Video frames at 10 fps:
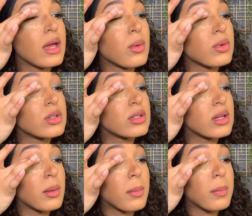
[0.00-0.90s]
And we're just
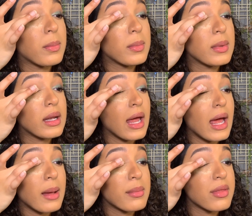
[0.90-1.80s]
gonna
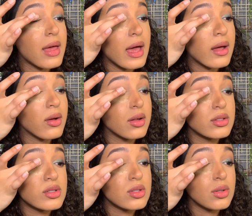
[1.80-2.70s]
tap that
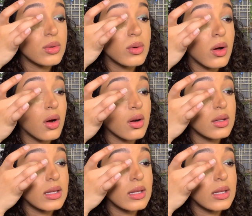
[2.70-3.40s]
onto our